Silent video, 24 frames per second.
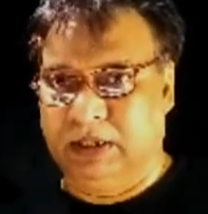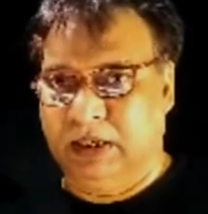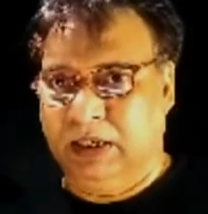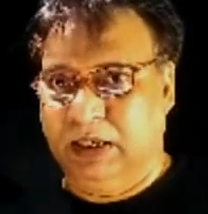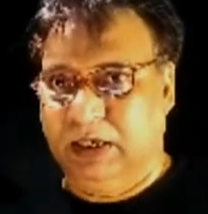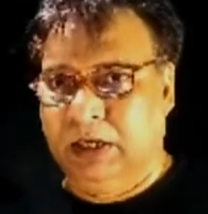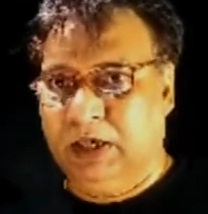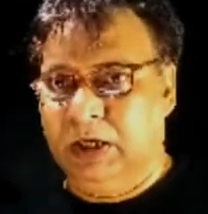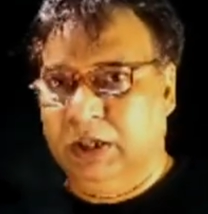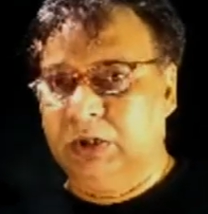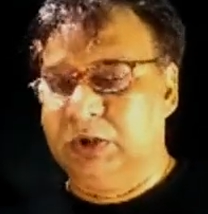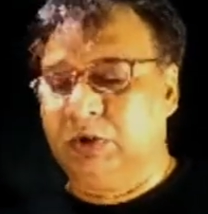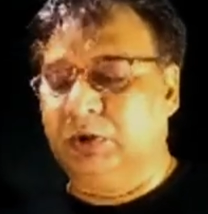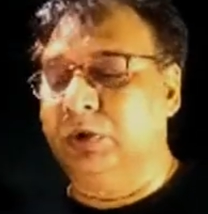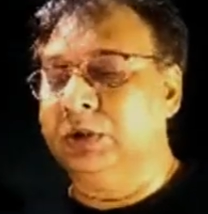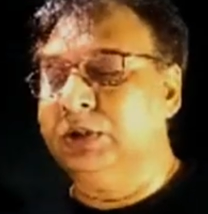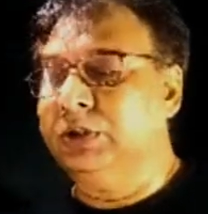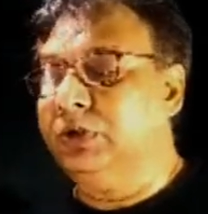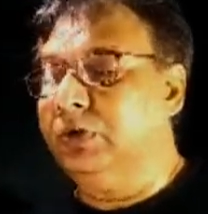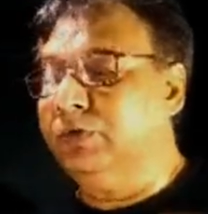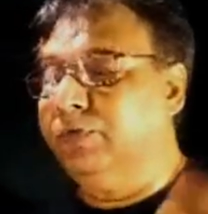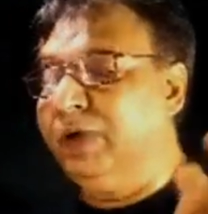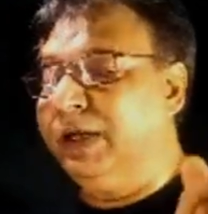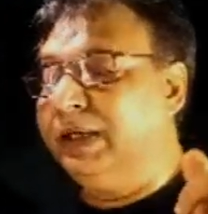So
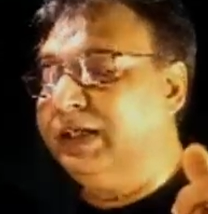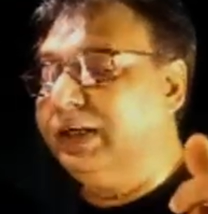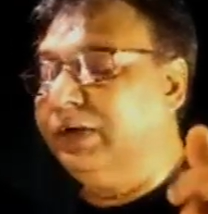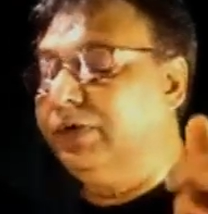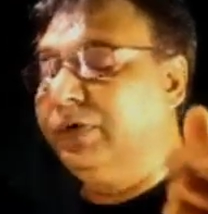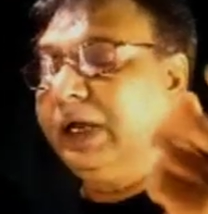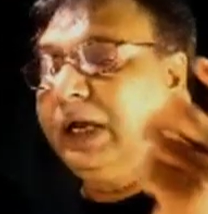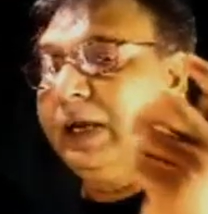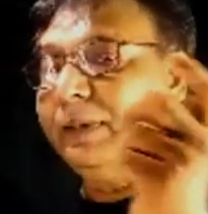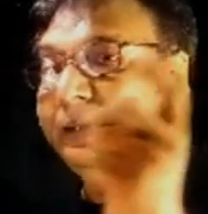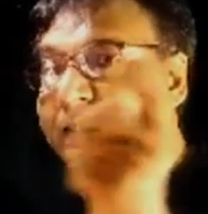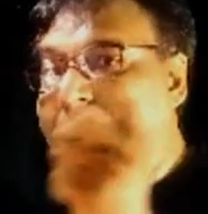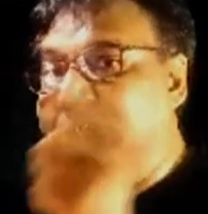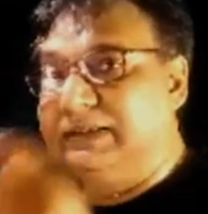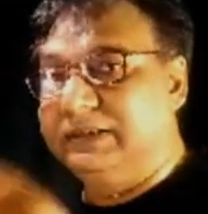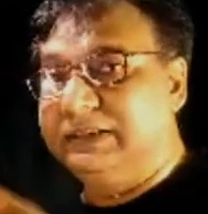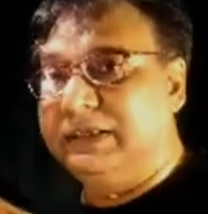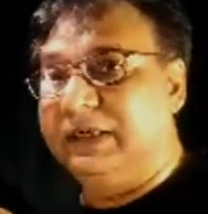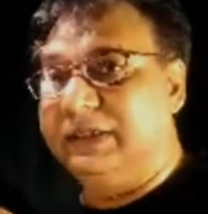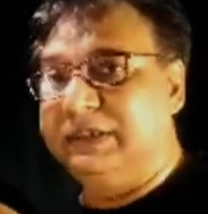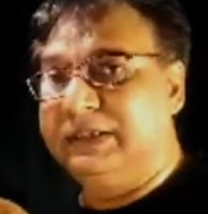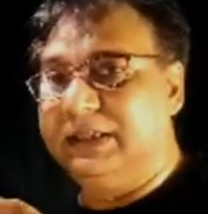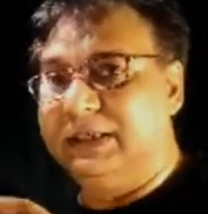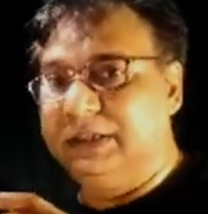when you have
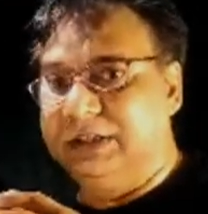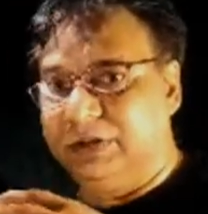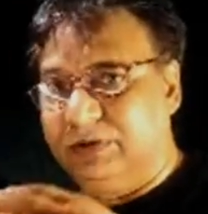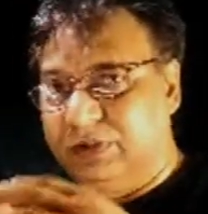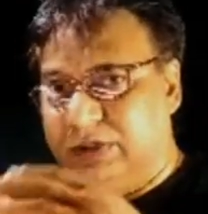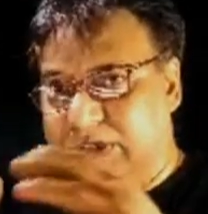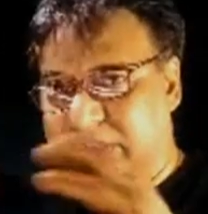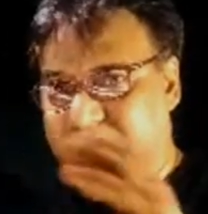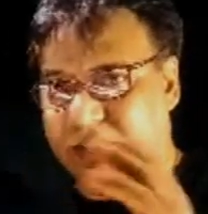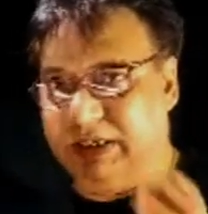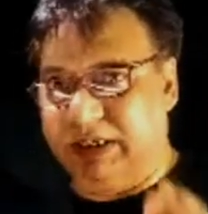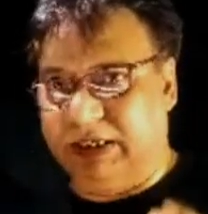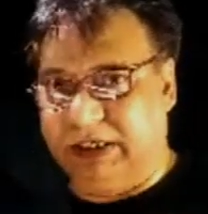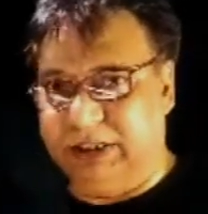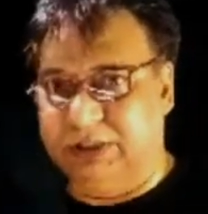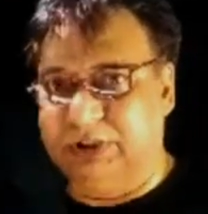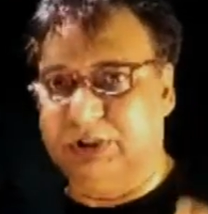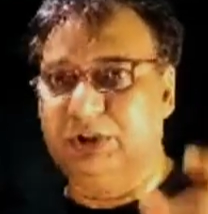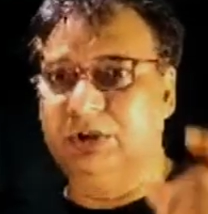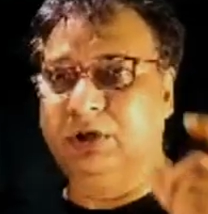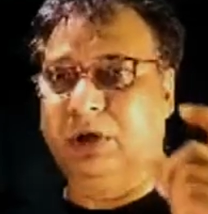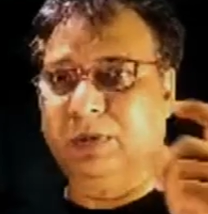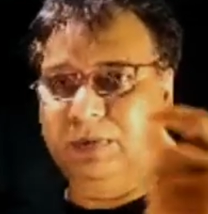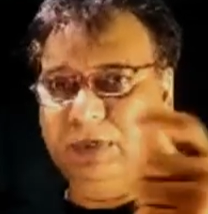inserted your DNA gene
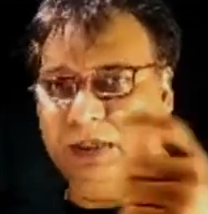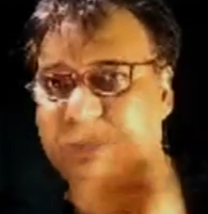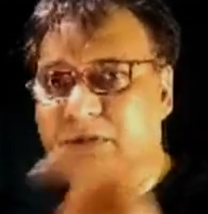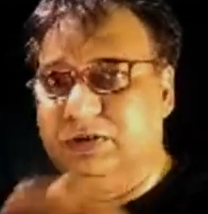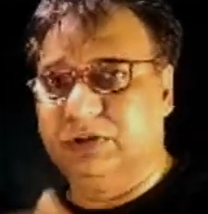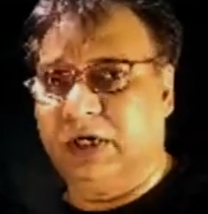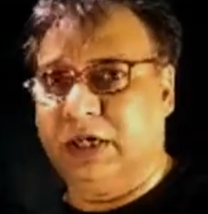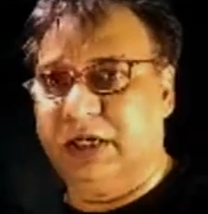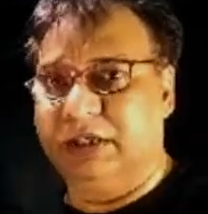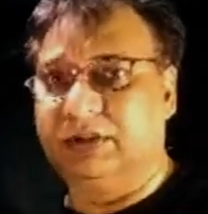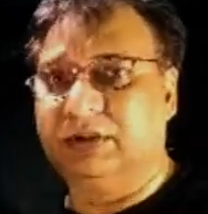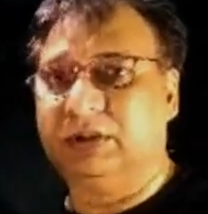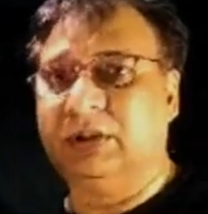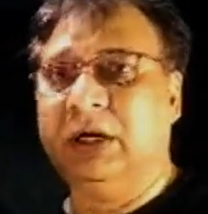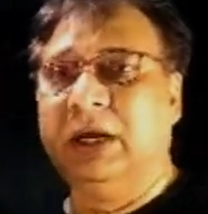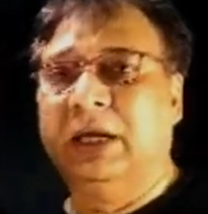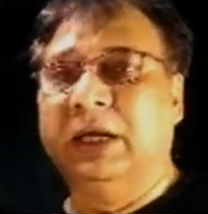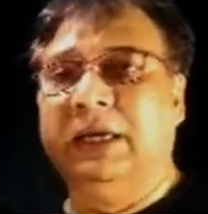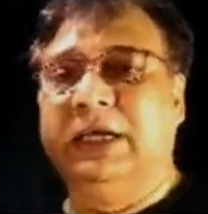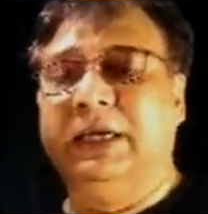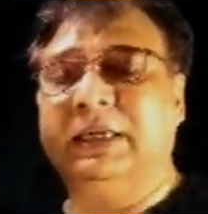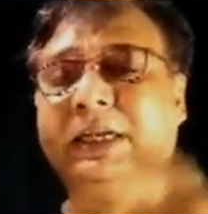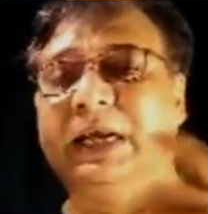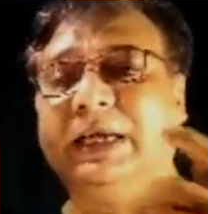of interest, it
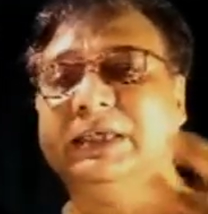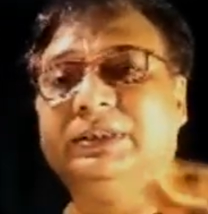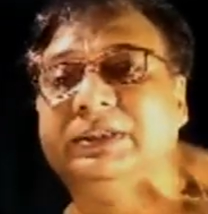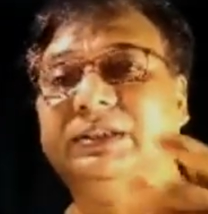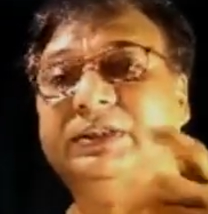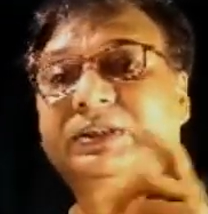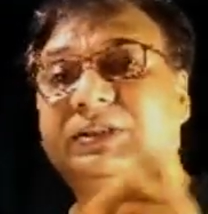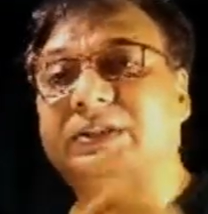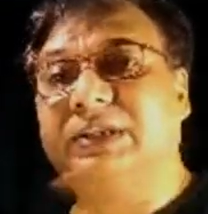has inserted